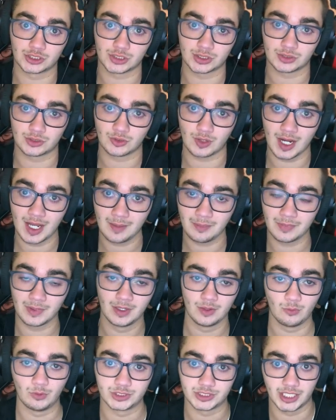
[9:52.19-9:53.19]
trap,
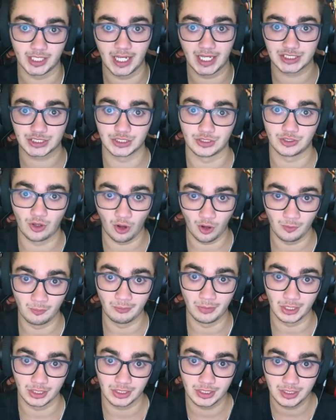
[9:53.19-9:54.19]
which I actually call
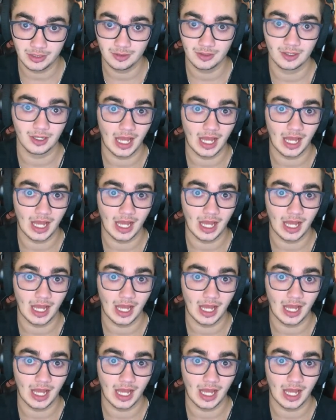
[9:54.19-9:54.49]
Billy.